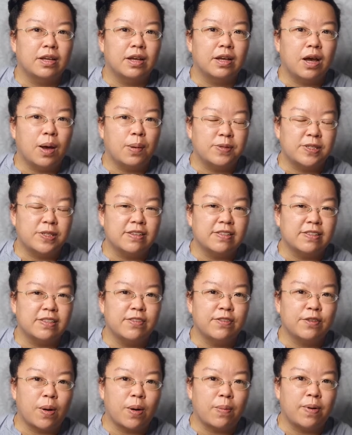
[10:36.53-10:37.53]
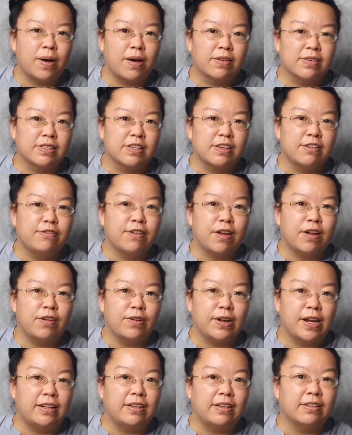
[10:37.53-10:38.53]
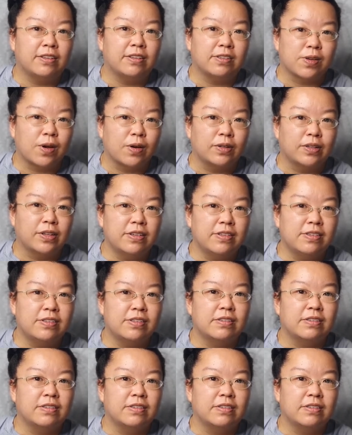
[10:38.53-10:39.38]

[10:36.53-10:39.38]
obsessive compulsive and related disorders,